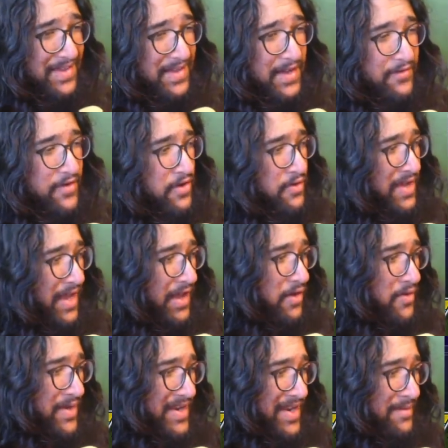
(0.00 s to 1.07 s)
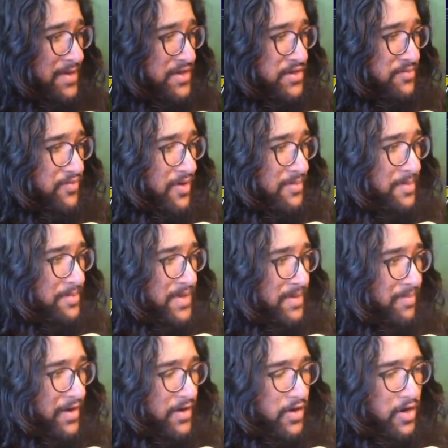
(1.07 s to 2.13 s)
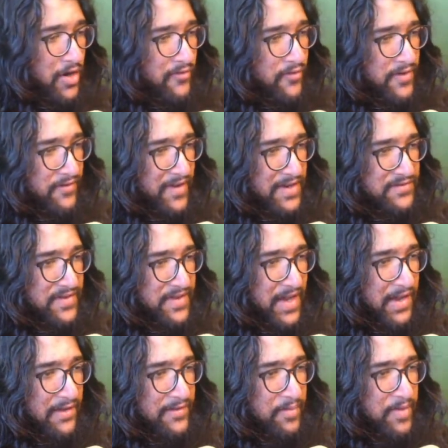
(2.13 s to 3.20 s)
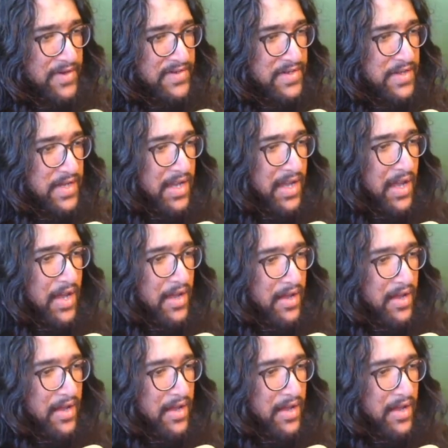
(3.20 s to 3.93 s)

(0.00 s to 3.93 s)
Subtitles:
I think if you're doing AoE damage, you're probably better off with Vengeful Knives, personally,